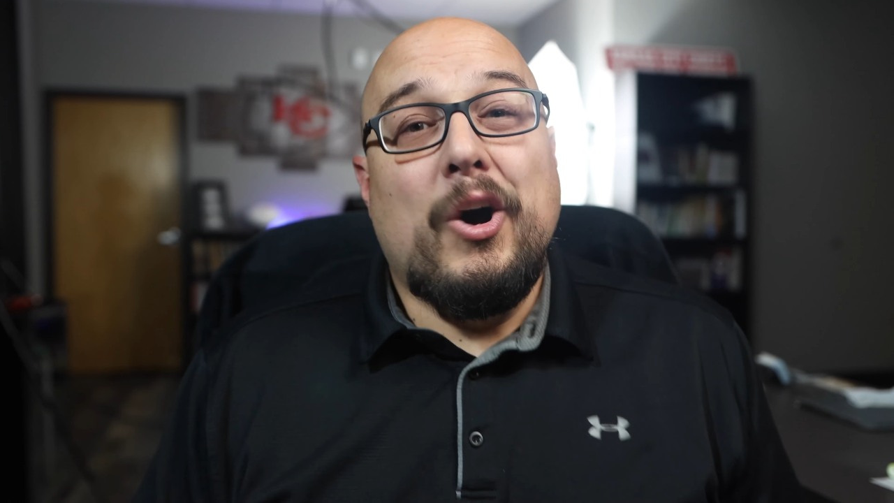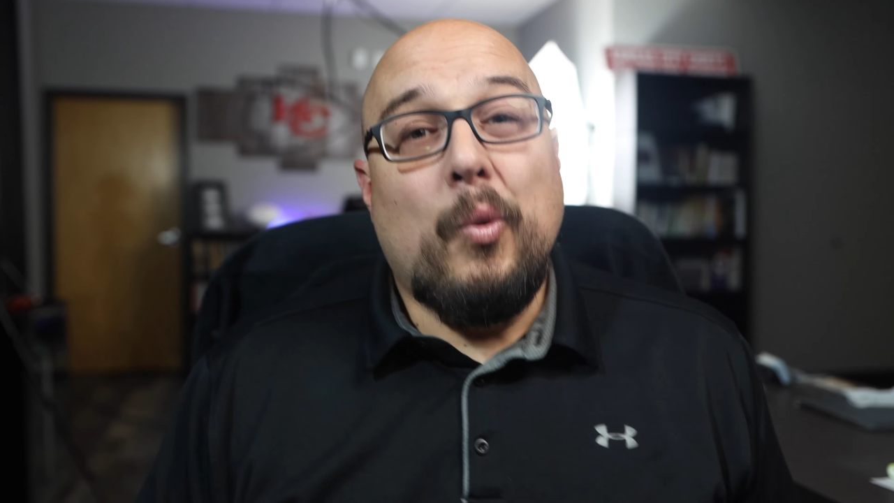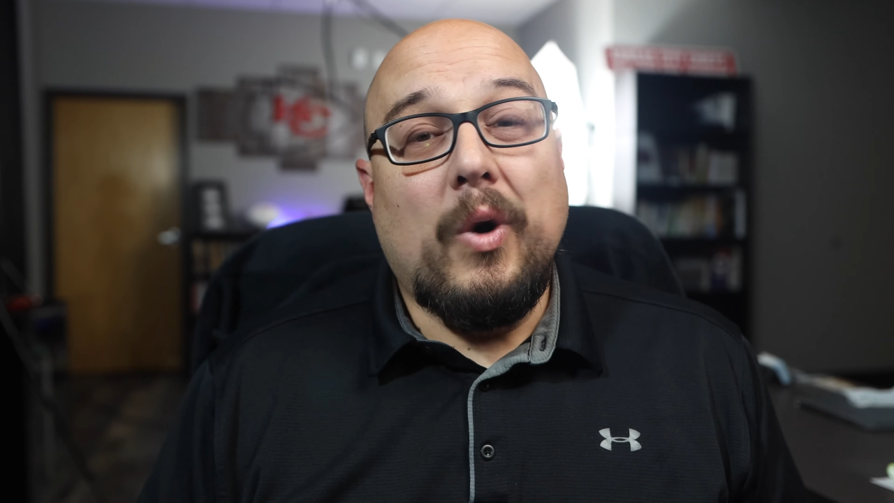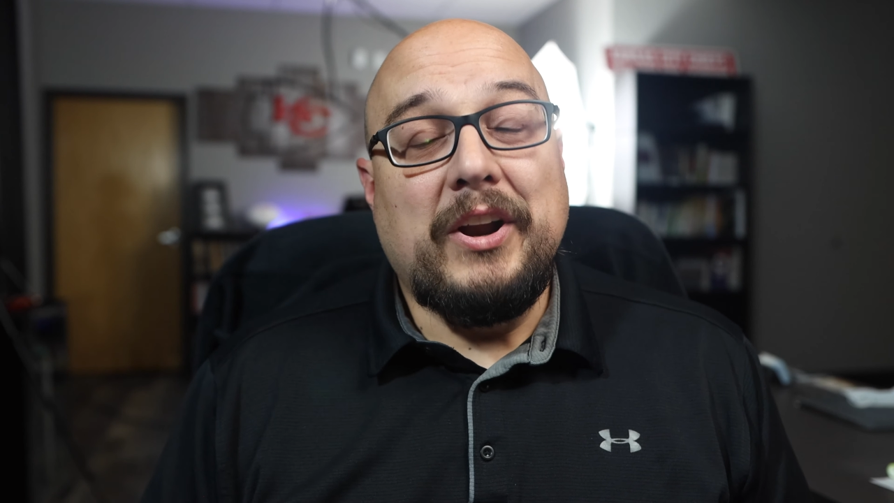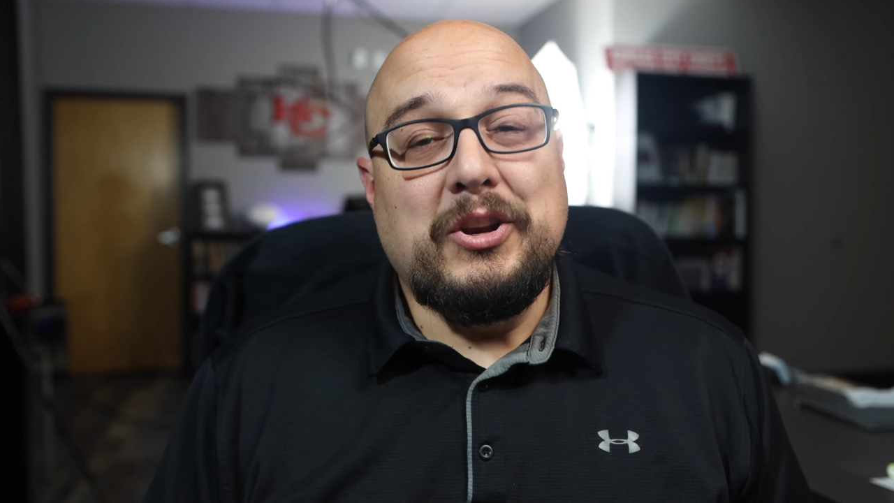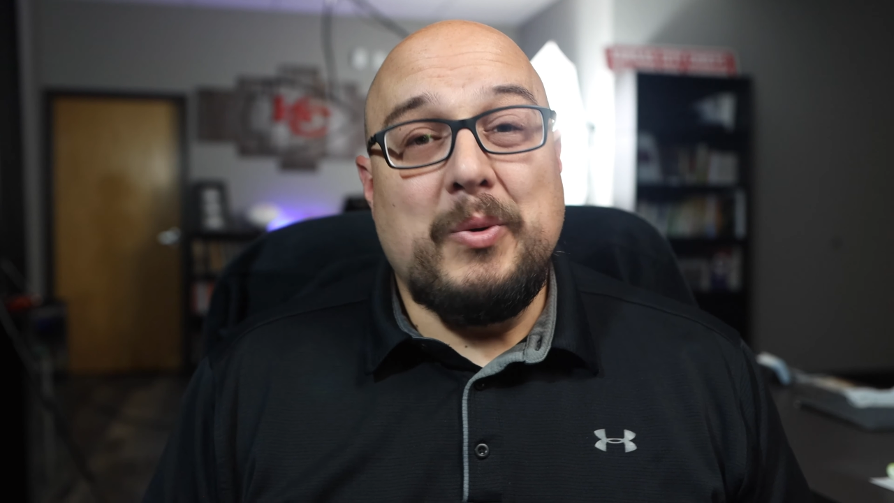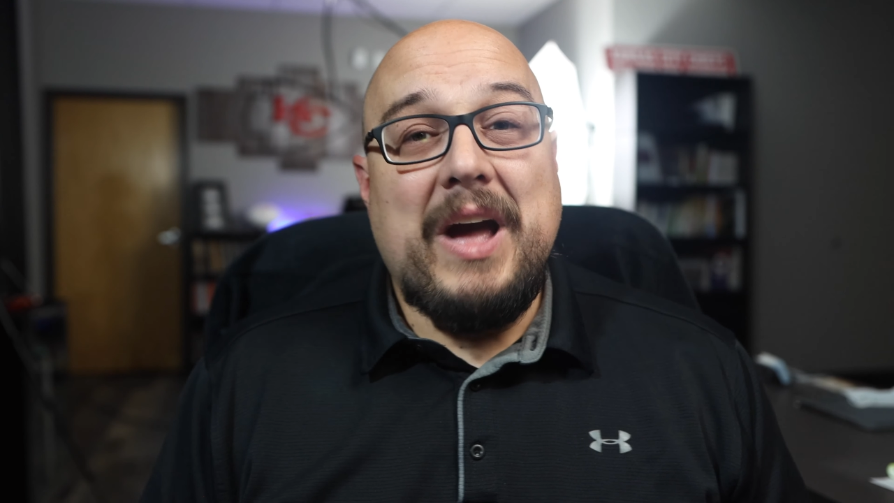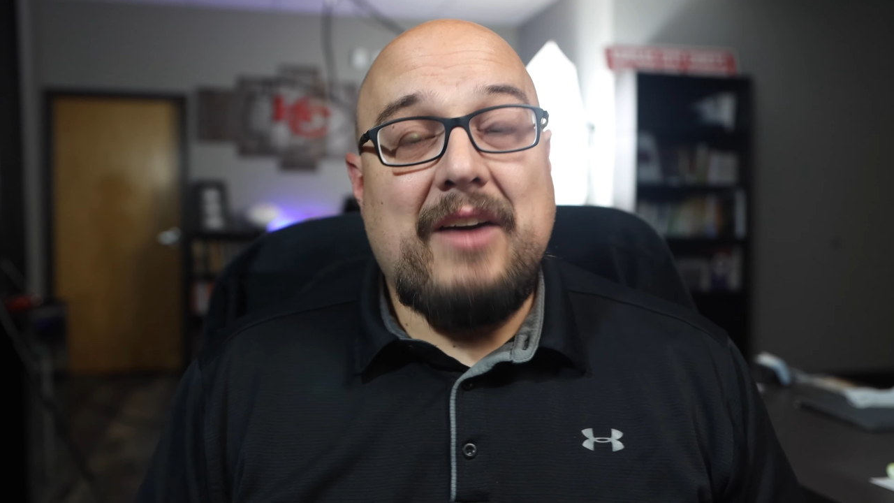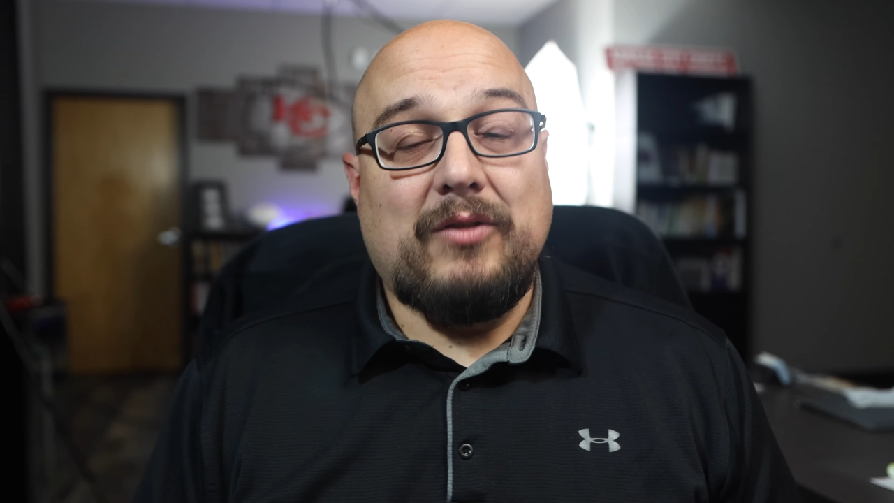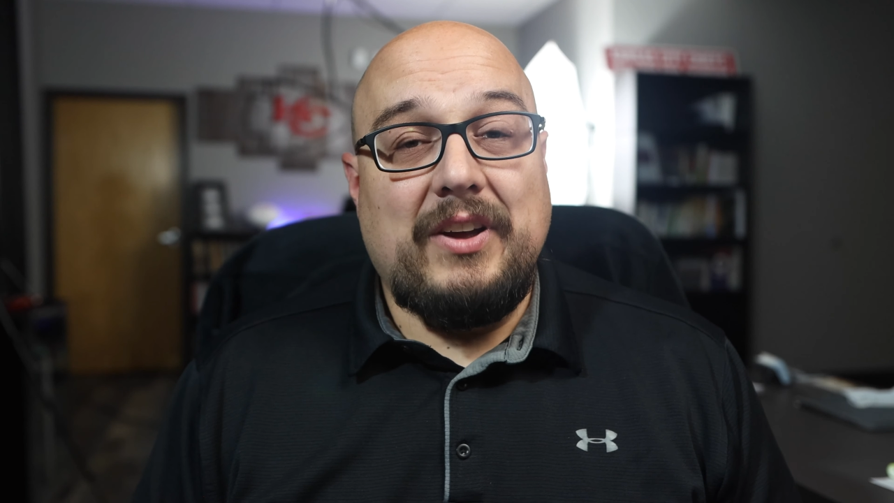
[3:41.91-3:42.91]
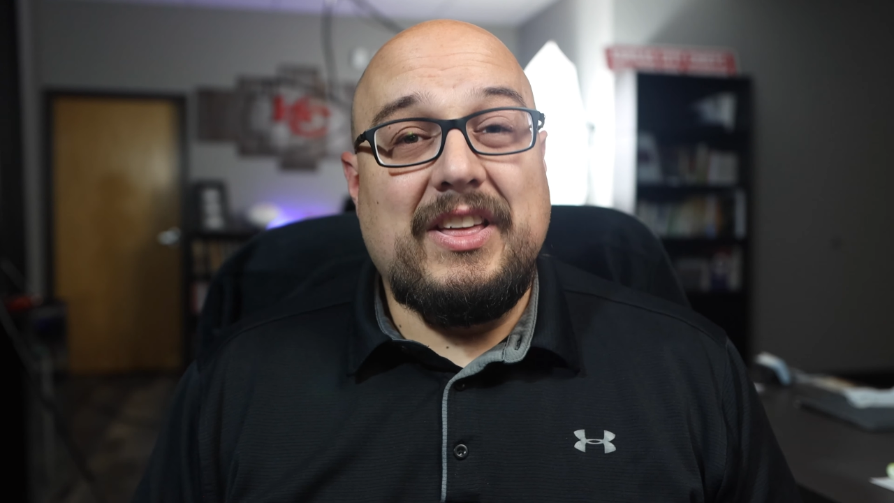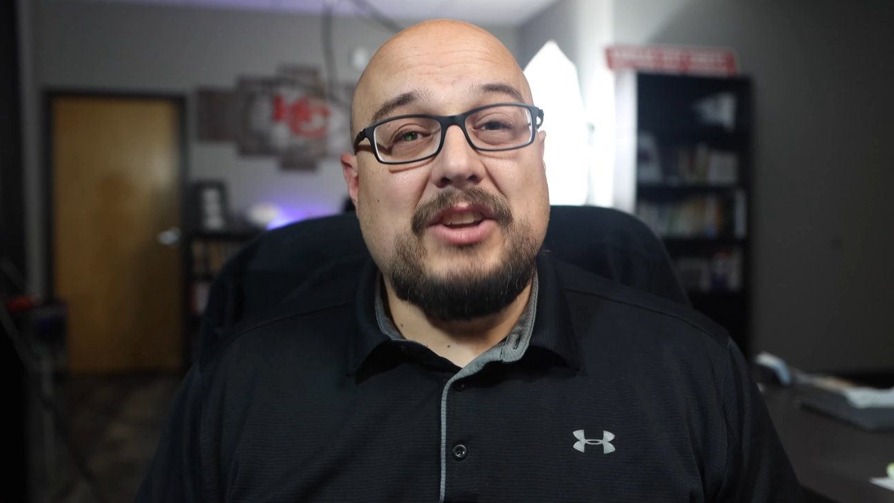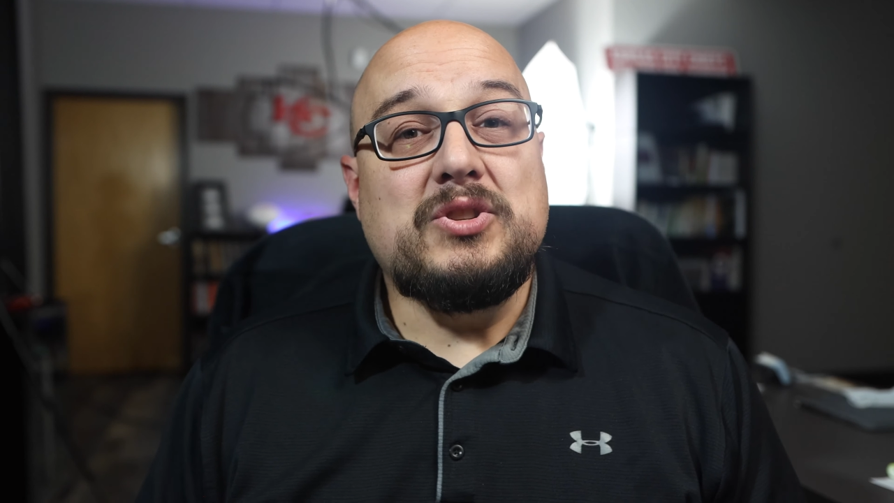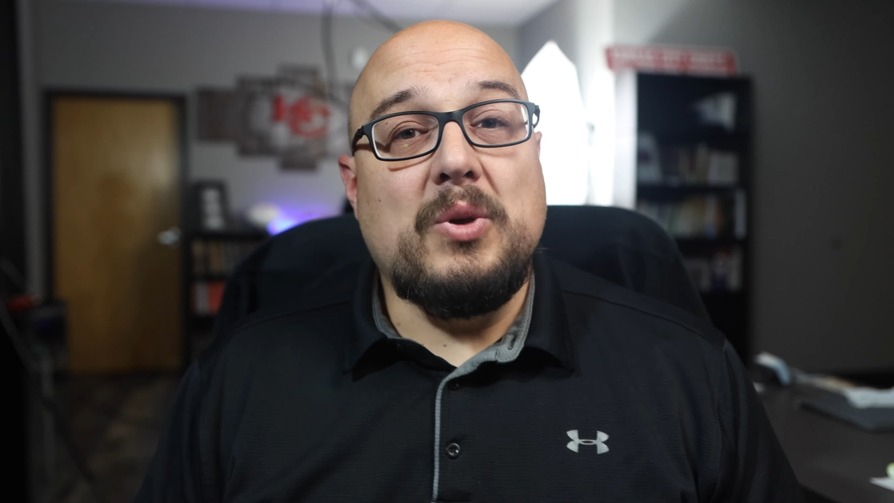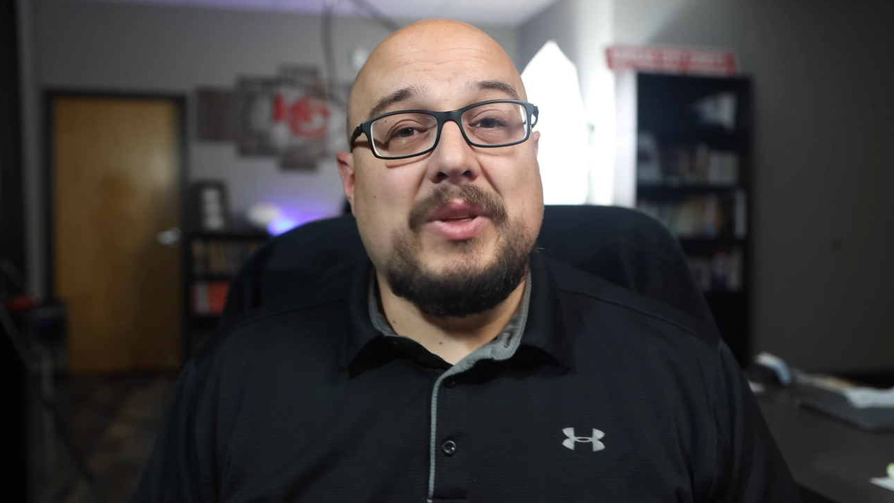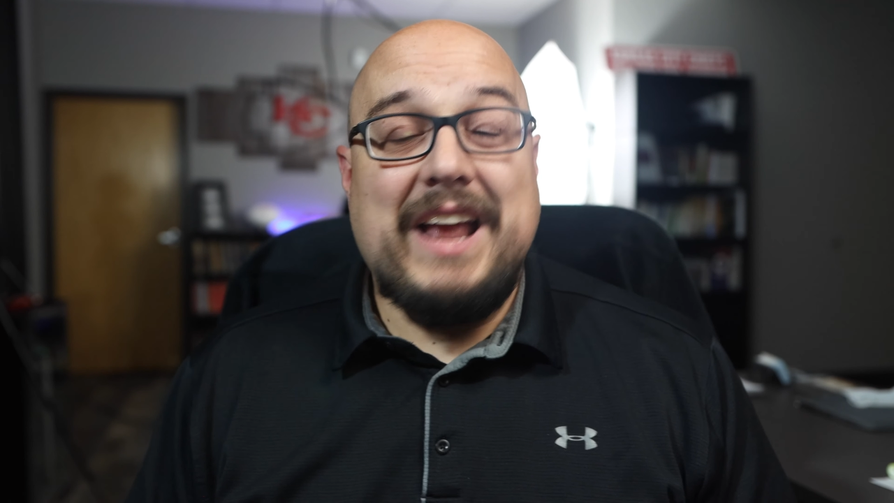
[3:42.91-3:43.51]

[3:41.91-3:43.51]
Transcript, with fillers: want to do everything so